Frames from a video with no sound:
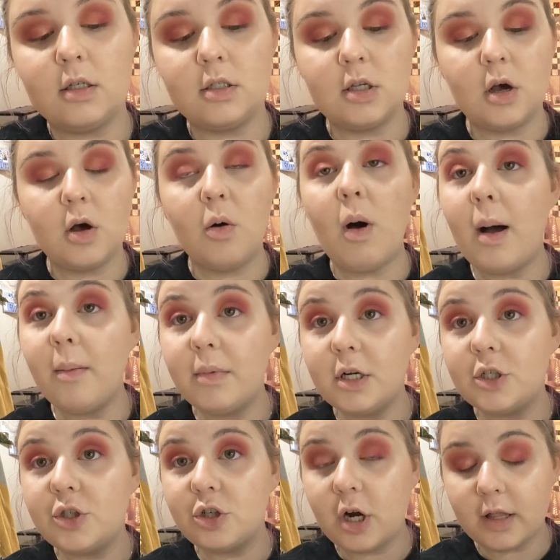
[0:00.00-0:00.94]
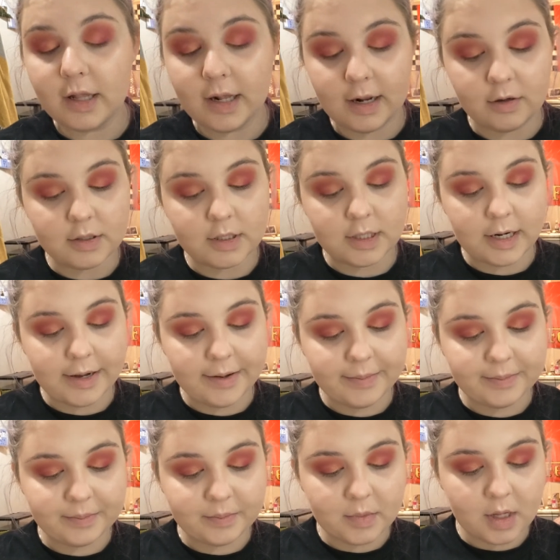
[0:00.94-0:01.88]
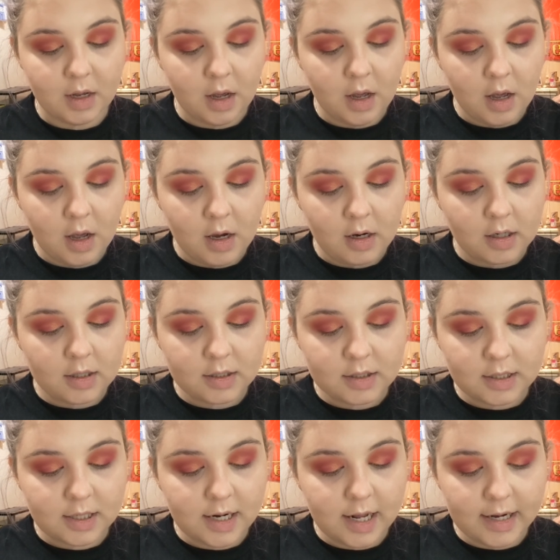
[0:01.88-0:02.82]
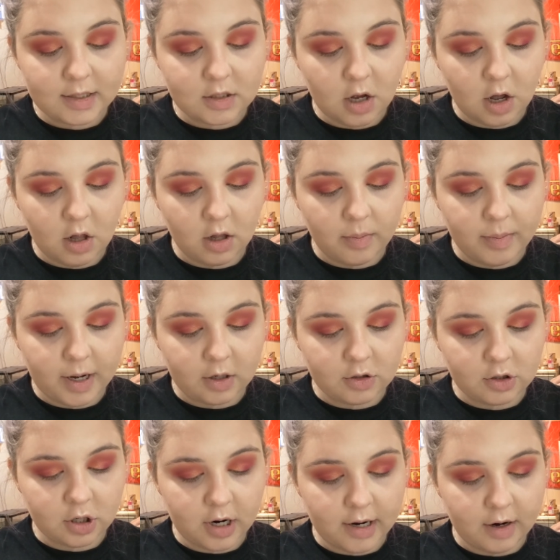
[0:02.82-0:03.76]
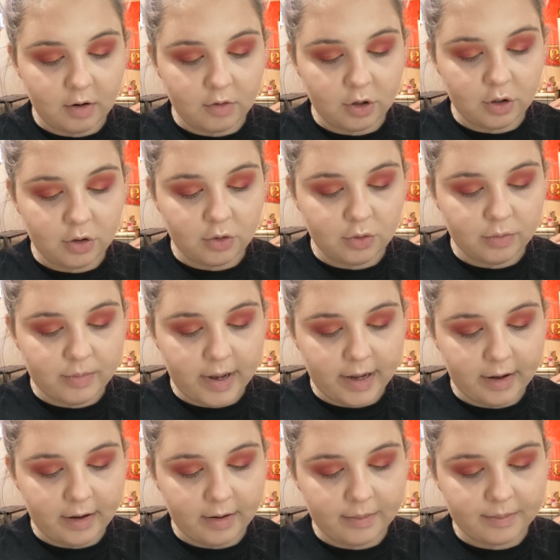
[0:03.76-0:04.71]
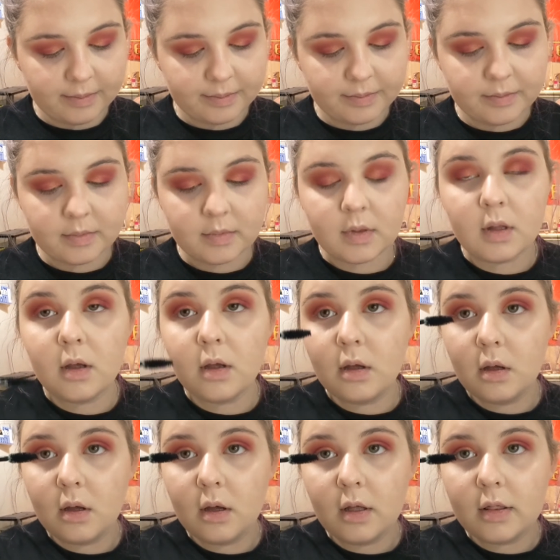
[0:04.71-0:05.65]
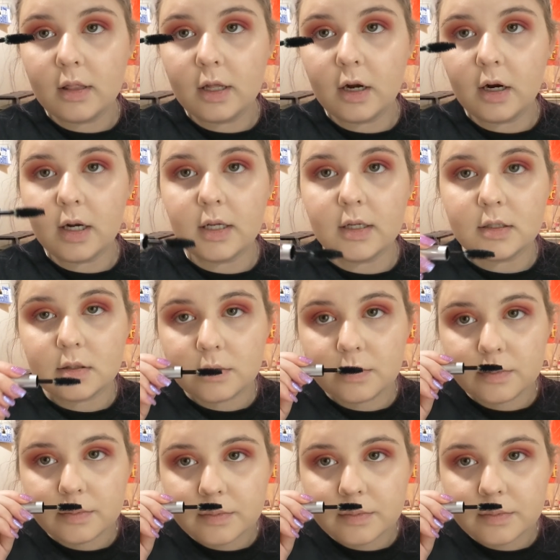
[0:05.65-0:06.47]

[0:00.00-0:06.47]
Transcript: So I'm going to try that out today. Because today is all about trying out new makeup. There it is.